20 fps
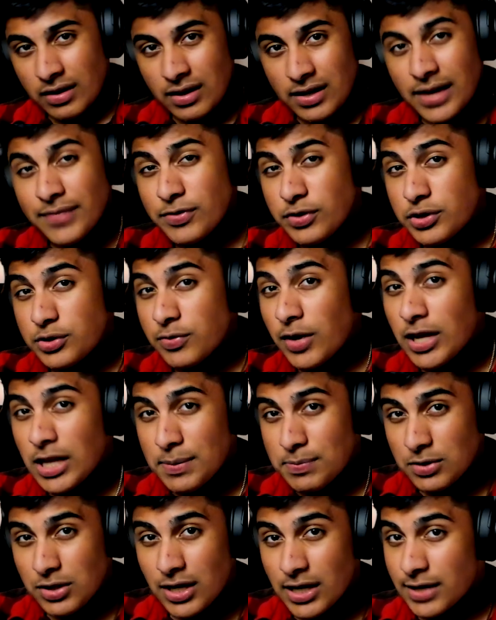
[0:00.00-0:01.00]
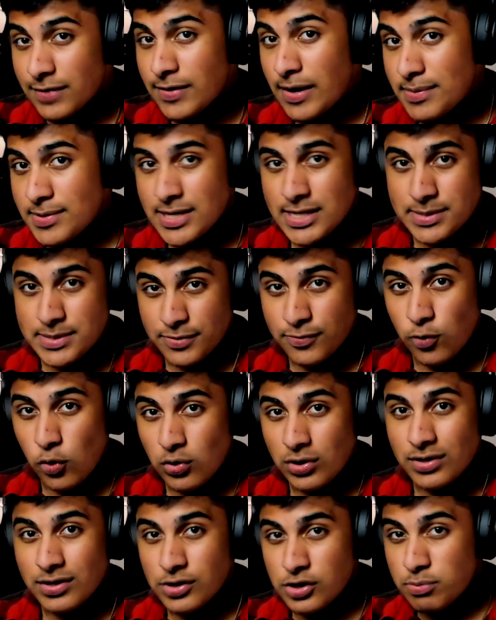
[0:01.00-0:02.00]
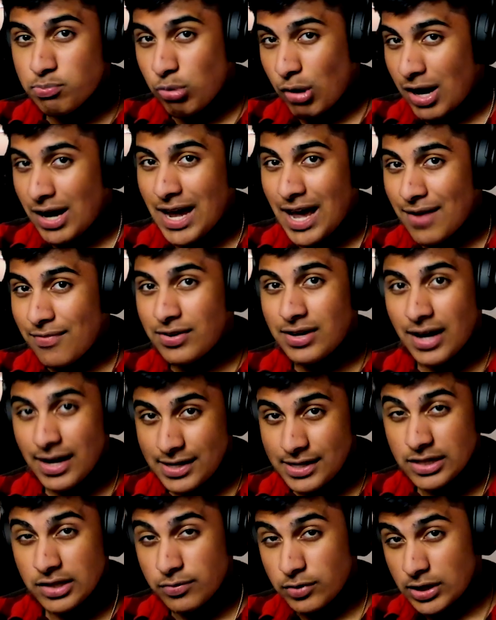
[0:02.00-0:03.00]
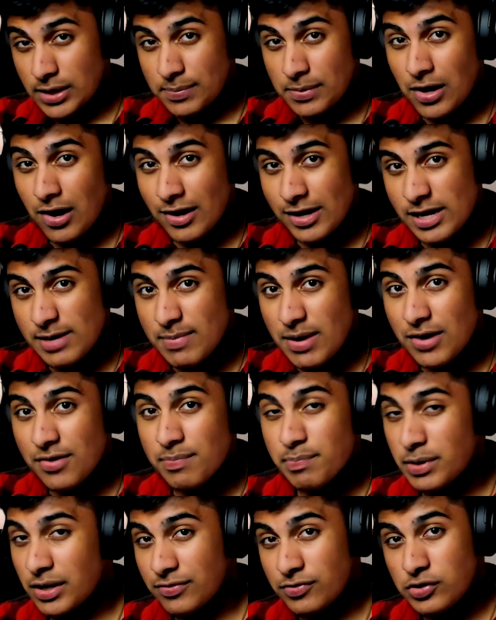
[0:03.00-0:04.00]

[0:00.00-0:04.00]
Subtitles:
If you developed a lot of websites before, you probably have an idea of what I'm talking about, but if you